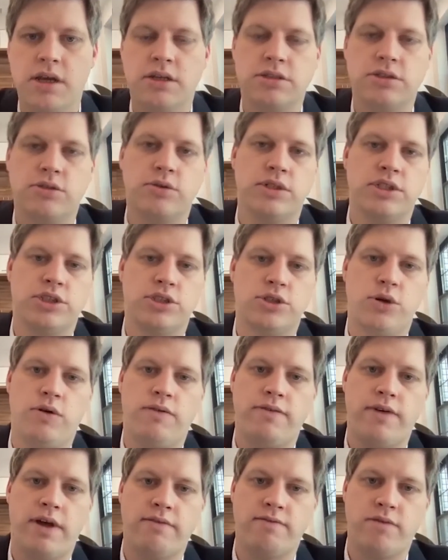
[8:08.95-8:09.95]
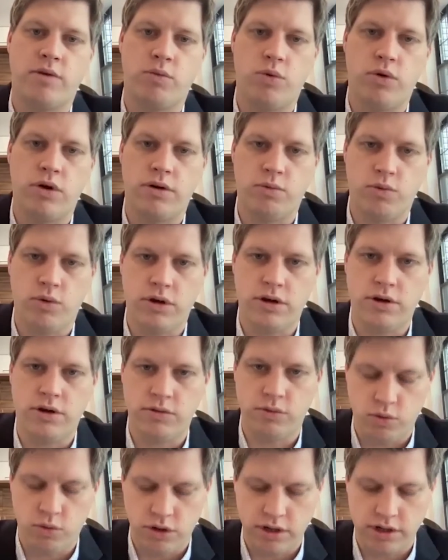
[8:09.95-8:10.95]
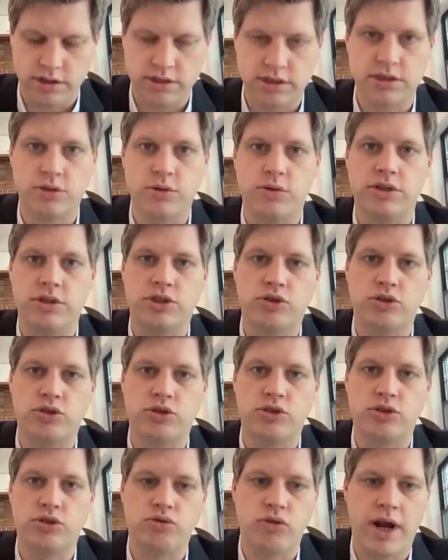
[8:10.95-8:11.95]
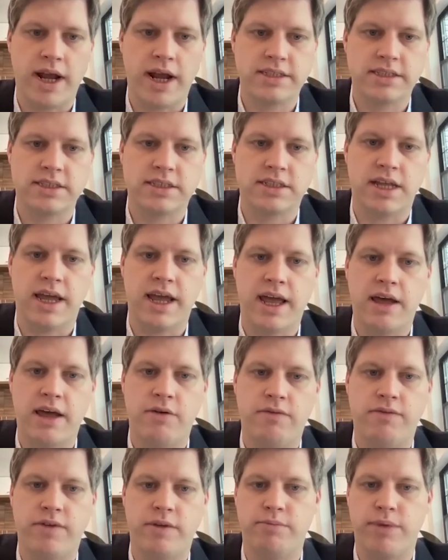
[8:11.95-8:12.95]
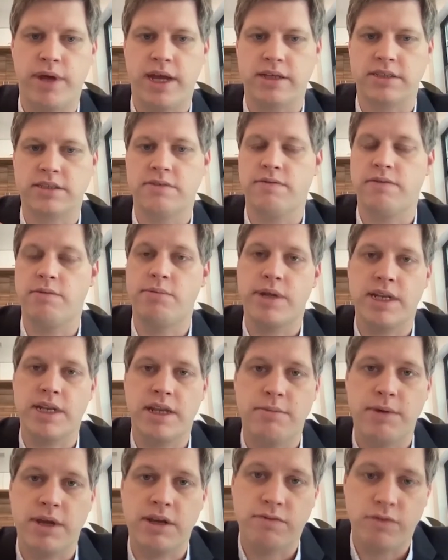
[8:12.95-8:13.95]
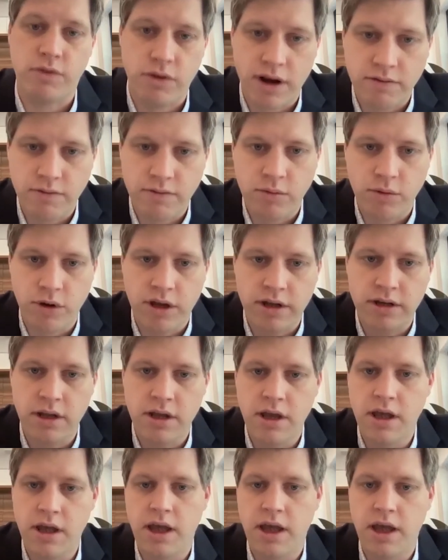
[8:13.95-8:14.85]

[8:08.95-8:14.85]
to ensure that the world works to address the health impacts of the pandemic for everyone,